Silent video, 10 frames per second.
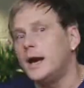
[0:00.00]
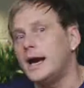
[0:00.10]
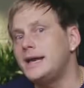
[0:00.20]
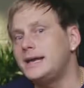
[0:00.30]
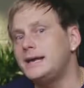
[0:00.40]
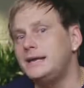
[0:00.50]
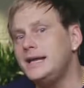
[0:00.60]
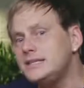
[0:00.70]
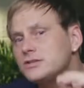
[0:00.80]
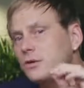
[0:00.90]
And
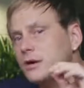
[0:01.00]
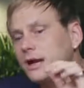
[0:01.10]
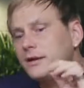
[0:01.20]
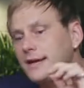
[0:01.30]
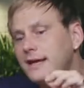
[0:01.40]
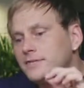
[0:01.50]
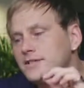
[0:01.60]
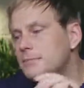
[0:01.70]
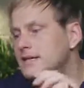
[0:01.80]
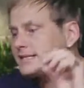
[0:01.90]
these coral
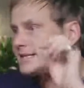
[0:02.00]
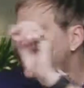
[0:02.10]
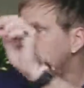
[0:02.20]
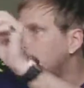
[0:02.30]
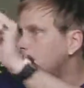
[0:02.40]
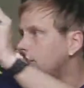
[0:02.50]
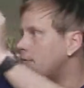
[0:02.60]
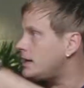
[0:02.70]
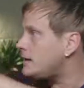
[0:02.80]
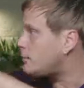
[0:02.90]
reefs are mistaken the
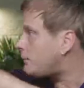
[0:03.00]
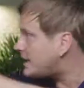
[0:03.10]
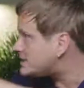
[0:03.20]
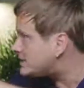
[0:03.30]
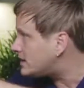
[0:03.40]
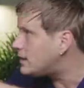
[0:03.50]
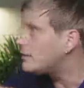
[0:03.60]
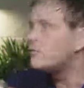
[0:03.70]
microplastic